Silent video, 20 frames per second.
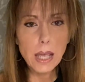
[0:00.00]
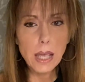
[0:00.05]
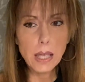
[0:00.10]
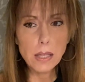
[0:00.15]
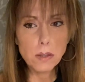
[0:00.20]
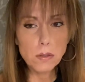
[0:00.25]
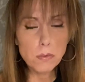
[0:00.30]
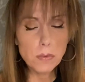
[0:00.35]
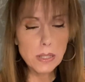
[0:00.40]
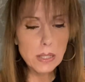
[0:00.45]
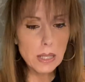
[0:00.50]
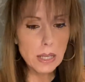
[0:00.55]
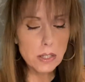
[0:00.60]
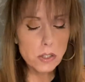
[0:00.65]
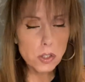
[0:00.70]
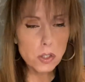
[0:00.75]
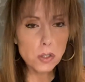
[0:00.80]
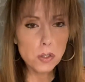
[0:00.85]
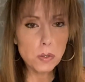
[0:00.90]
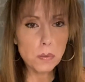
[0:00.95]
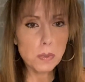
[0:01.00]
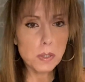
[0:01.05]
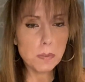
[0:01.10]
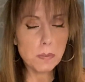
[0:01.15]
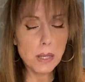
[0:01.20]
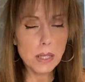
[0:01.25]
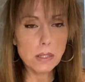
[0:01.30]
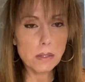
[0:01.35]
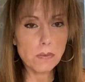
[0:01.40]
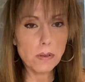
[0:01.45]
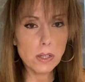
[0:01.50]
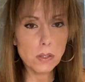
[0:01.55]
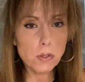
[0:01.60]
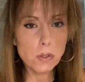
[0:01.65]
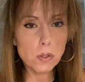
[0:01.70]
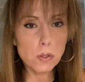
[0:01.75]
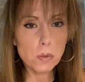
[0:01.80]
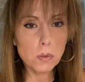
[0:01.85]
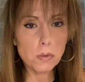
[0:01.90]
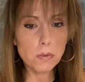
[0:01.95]
In the relationship space, if it has
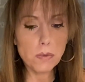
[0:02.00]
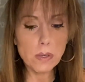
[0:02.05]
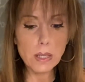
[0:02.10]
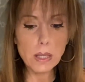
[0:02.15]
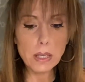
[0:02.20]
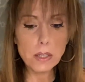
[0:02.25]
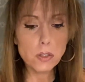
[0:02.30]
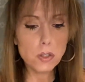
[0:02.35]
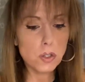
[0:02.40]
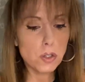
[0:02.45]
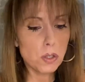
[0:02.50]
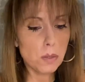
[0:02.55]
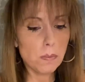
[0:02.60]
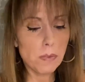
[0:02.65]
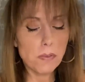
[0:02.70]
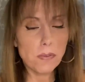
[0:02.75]
to do with relationship, if